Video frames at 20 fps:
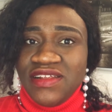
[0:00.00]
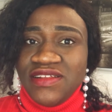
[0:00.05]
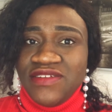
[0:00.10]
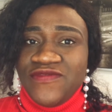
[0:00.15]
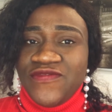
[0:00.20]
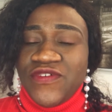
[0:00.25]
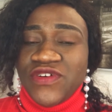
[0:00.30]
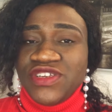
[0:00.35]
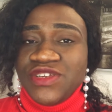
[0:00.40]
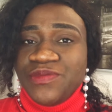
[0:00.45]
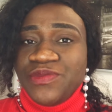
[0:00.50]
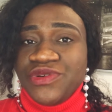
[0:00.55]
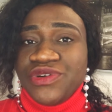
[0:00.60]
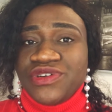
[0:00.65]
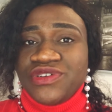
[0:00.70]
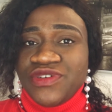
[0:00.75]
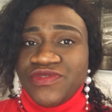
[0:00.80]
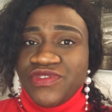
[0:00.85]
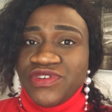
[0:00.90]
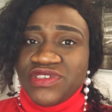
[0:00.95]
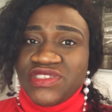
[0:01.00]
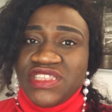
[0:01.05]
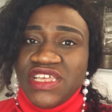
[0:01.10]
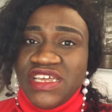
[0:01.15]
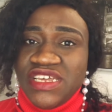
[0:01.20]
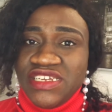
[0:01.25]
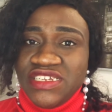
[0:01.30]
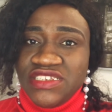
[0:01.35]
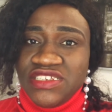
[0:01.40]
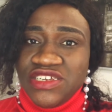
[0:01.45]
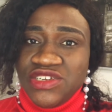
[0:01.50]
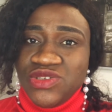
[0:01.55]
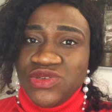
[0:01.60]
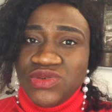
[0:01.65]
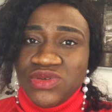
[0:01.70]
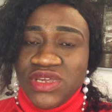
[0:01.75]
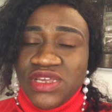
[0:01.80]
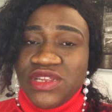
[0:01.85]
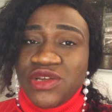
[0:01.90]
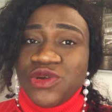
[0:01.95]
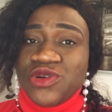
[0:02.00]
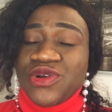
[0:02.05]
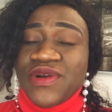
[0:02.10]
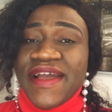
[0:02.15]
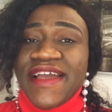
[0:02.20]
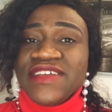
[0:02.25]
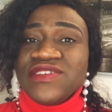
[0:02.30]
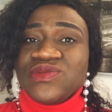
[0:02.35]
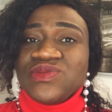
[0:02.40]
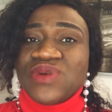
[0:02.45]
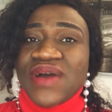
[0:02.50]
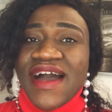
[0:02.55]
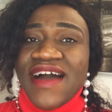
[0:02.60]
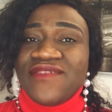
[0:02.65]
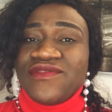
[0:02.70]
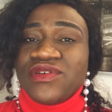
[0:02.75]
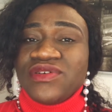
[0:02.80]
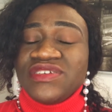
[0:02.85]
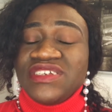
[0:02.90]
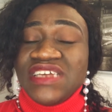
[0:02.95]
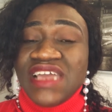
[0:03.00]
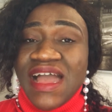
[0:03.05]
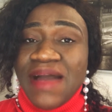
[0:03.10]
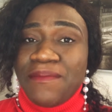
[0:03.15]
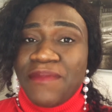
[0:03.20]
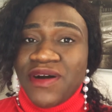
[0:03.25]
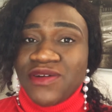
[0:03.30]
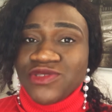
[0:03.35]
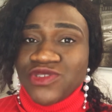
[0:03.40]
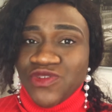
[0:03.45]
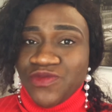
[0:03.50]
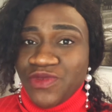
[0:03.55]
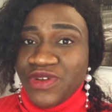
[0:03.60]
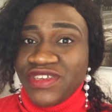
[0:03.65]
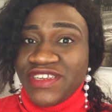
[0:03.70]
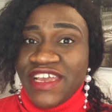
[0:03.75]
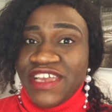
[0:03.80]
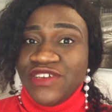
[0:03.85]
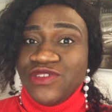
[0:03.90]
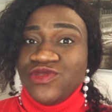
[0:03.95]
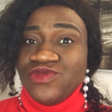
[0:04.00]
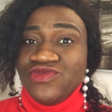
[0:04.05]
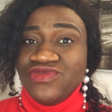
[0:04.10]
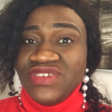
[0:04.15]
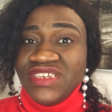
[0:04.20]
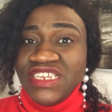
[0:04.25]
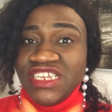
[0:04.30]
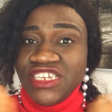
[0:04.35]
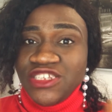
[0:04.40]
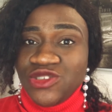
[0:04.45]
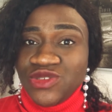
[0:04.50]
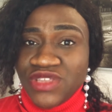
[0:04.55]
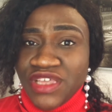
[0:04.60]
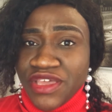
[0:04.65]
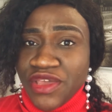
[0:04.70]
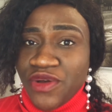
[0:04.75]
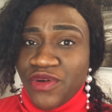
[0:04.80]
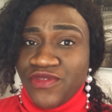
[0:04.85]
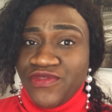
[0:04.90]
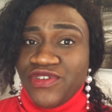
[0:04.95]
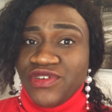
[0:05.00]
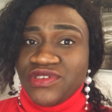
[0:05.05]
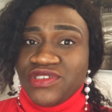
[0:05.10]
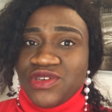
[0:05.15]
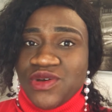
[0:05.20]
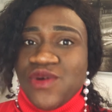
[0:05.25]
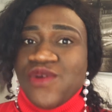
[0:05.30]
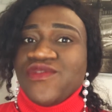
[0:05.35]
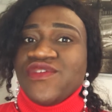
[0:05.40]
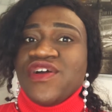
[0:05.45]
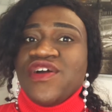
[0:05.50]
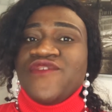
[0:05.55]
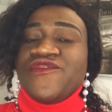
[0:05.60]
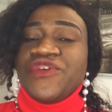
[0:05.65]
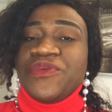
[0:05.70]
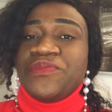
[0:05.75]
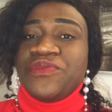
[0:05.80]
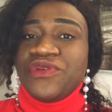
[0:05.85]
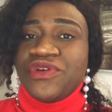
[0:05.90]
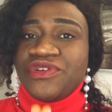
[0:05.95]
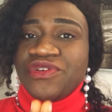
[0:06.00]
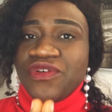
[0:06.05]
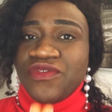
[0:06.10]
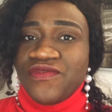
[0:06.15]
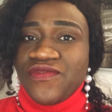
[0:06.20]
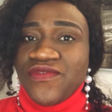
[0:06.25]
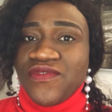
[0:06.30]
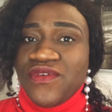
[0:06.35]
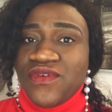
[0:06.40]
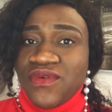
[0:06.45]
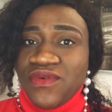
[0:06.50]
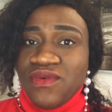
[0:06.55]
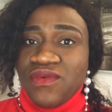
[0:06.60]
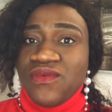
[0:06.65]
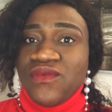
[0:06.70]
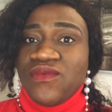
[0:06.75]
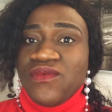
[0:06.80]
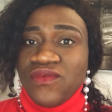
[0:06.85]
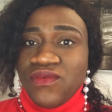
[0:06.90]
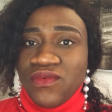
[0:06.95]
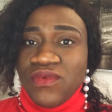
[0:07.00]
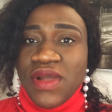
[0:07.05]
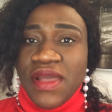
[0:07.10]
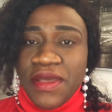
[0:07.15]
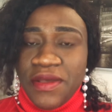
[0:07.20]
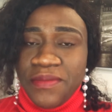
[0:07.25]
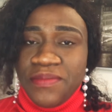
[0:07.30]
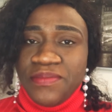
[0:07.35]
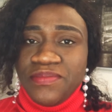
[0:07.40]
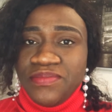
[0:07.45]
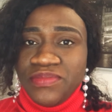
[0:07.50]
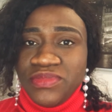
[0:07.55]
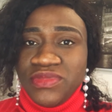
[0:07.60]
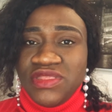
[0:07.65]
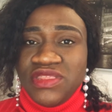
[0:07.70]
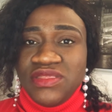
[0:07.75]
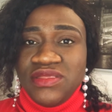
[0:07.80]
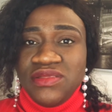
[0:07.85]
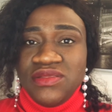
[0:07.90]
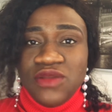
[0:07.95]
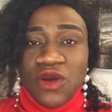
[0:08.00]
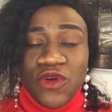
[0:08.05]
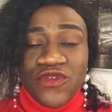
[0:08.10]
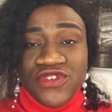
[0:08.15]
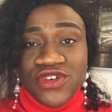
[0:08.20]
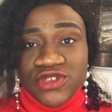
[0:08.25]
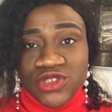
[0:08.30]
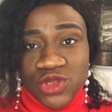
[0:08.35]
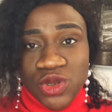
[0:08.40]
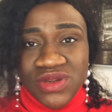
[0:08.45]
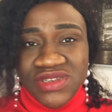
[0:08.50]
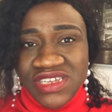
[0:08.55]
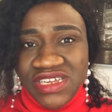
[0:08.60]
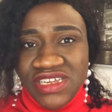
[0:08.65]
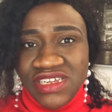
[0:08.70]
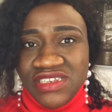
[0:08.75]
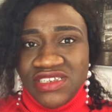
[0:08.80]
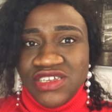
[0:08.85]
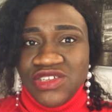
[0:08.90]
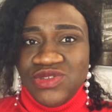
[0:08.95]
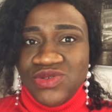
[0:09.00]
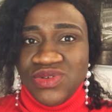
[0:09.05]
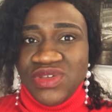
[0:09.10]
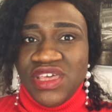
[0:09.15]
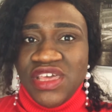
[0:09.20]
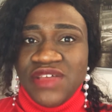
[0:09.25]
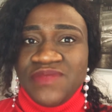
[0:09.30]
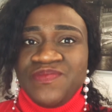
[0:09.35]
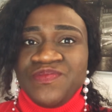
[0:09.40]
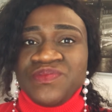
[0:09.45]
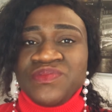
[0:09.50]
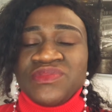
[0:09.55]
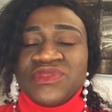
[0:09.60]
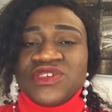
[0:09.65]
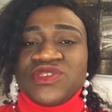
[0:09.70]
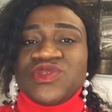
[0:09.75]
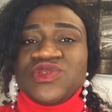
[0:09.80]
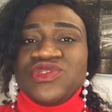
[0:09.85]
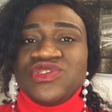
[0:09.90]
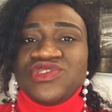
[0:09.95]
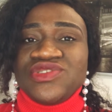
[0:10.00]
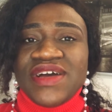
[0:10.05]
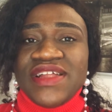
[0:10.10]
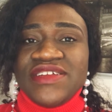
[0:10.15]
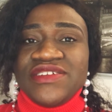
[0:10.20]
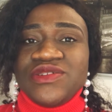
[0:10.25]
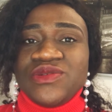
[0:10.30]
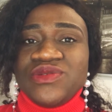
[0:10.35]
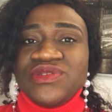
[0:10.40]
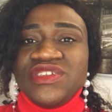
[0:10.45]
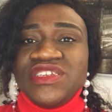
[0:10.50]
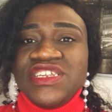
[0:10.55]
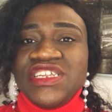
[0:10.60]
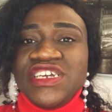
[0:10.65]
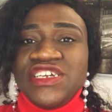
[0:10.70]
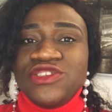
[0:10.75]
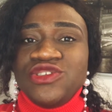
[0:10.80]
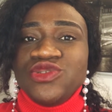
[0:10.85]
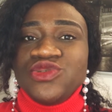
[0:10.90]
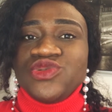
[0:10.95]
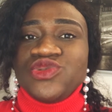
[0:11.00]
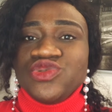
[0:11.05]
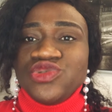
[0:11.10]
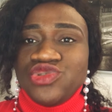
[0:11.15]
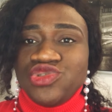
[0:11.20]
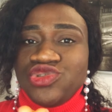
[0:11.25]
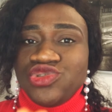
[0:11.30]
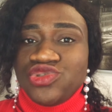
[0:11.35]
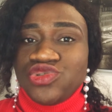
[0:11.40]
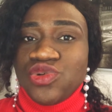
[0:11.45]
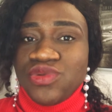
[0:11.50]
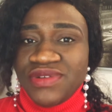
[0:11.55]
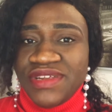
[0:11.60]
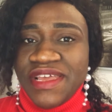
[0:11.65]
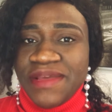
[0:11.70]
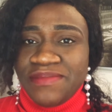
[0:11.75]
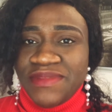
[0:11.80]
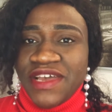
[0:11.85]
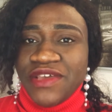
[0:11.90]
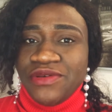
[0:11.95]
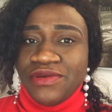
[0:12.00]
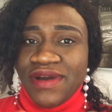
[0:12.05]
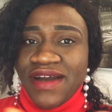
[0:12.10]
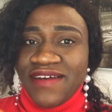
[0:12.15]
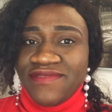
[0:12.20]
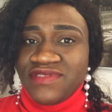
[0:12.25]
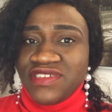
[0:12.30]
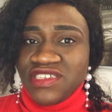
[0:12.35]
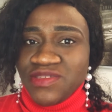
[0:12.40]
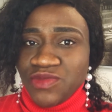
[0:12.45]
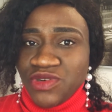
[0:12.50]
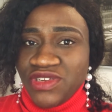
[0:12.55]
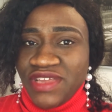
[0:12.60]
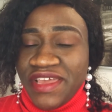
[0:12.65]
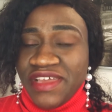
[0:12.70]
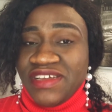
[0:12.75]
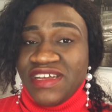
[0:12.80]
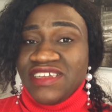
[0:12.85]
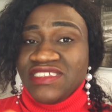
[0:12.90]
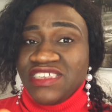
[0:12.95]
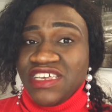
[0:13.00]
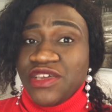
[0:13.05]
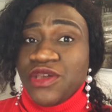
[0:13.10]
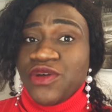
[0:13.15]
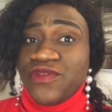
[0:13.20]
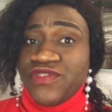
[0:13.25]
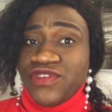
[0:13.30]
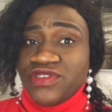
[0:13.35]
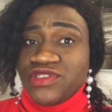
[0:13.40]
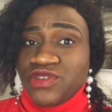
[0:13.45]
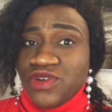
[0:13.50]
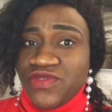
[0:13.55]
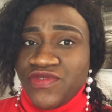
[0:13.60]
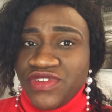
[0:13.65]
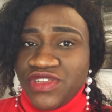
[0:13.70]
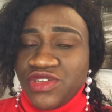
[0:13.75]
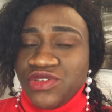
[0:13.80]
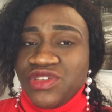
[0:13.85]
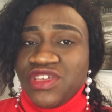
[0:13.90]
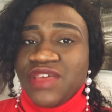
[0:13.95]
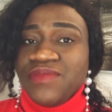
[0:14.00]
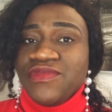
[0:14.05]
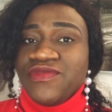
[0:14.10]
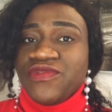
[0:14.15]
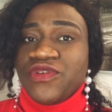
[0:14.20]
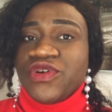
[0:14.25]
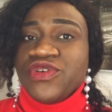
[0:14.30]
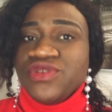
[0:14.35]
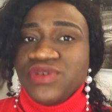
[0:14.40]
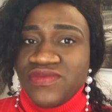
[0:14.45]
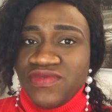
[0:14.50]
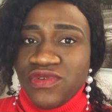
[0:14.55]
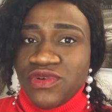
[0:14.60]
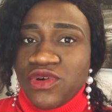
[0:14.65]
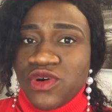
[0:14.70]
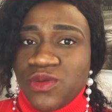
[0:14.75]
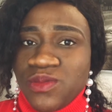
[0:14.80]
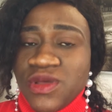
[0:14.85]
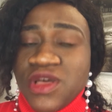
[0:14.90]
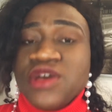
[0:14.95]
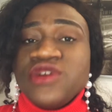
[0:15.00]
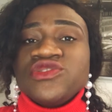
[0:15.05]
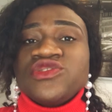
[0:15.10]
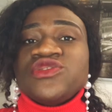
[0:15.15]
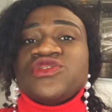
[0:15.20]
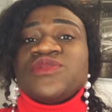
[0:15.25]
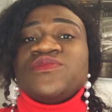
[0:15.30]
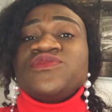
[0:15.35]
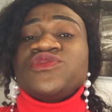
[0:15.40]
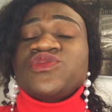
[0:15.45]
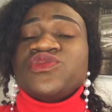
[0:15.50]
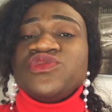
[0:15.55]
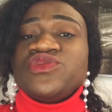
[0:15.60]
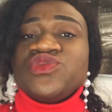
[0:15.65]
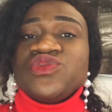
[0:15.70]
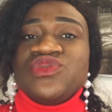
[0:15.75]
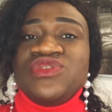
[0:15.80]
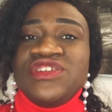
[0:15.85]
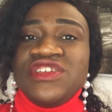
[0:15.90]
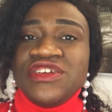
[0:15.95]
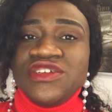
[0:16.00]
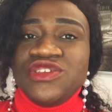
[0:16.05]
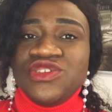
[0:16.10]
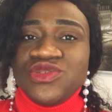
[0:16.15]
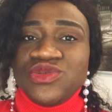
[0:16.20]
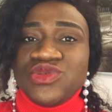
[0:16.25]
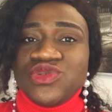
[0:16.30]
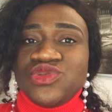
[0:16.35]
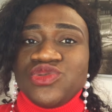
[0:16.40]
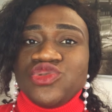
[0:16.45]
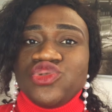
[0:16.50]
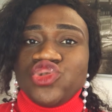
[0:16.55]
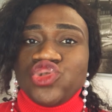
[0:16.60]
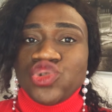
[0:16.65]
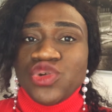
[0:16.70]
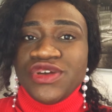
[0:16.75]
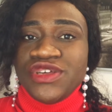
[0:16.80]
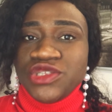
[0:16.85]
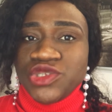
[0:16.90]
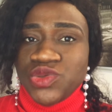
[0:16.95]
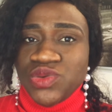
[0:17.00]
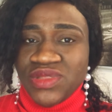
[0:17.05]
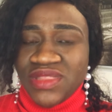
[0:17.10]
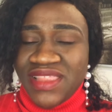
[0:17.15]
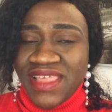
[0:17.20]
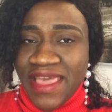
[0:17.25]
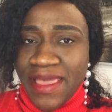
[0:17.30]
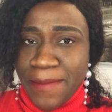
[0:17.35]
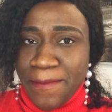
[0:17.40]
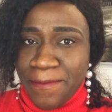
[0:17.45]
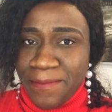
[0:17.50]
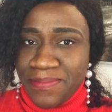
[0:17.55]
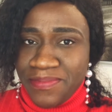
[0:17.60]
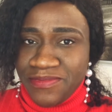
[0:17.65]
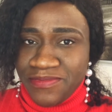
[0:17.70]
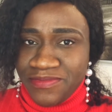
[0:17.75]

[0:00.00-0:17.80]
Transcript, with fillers: for the period of your stay in the UK. They require you to have all the amount of money that you need to take care of yourself for a period of um of your study in the UK. So usually they'll need you to show them that you have this money and you can take care of yourself in the UK before you even come. So some schools will need you to show it to them